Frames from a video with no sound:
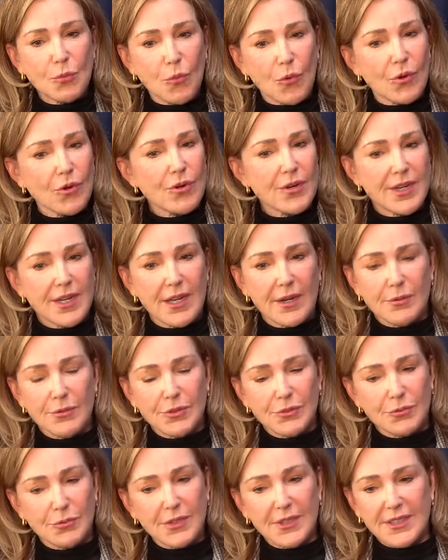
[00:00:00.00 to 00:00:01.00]
worried. I
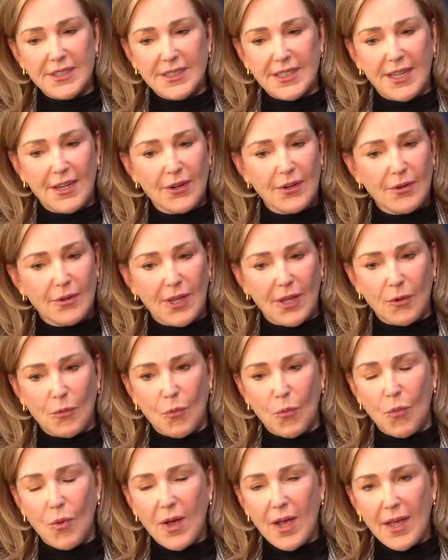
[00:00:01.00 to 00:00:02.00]
was really scared. Like,
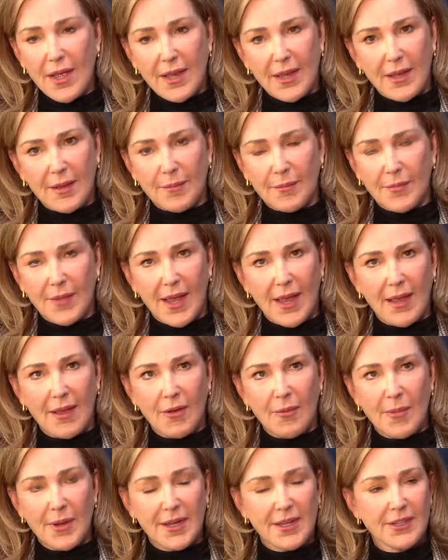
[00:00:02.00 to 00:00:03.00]
what? Am, how
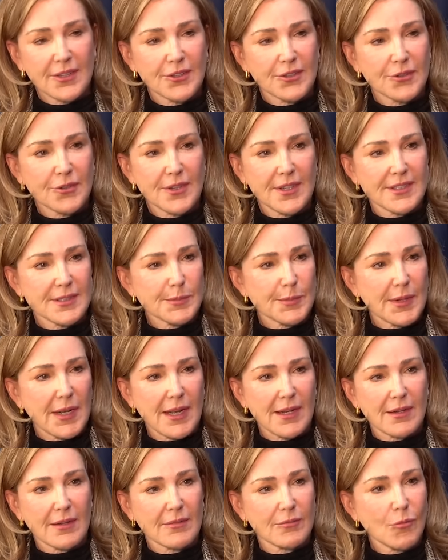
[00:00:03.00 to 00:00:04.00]
am I going to do this? But
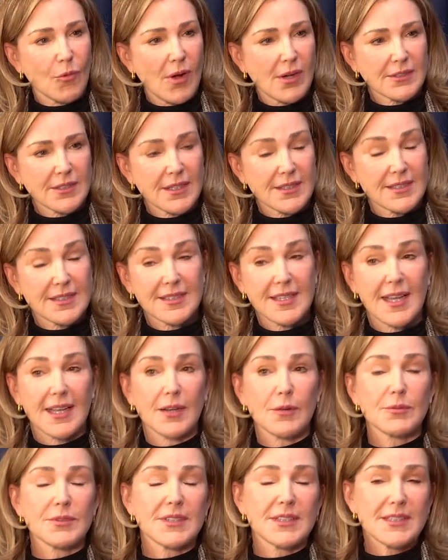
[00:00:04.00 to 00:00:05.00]
I walked on the set, and
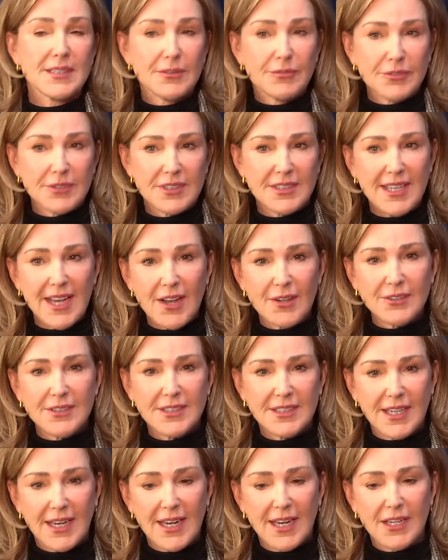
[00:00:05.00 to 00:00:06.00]
it was a different sound
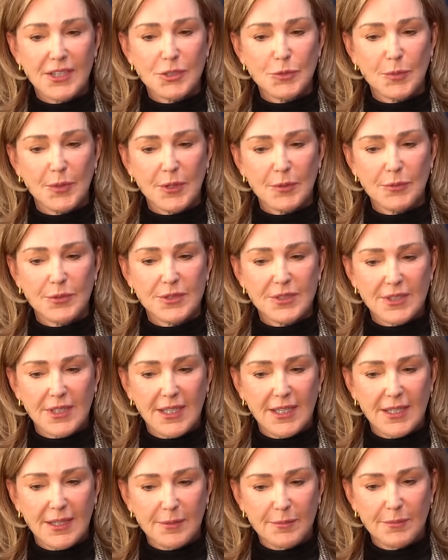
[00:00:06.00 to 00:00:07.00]
stage, but it was,
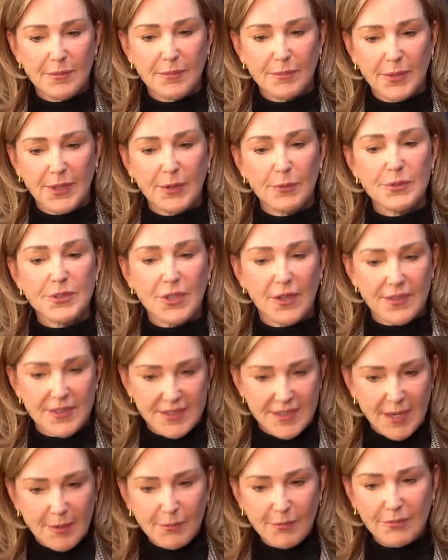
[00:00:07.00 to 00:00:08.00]
um, but it was on the
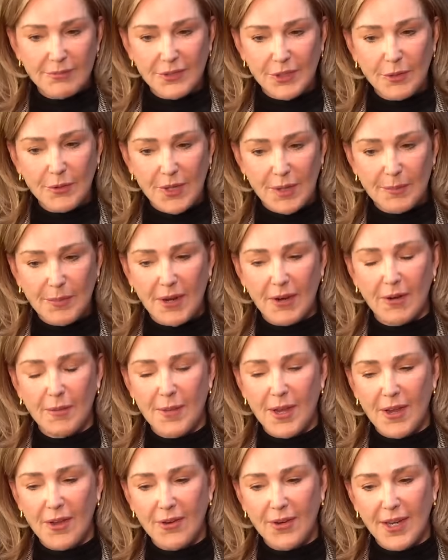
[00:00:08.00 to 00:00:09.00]
same, you know, at
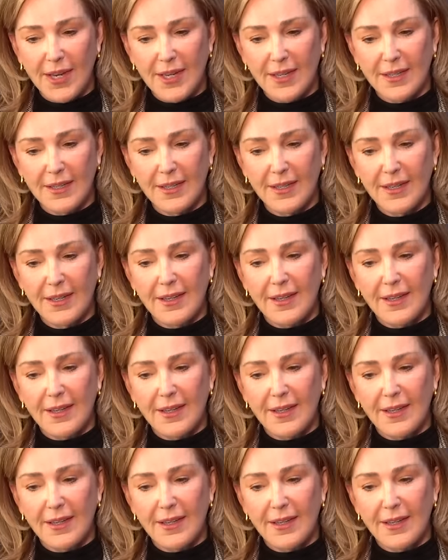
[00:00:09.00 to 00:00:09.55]
Paramount, and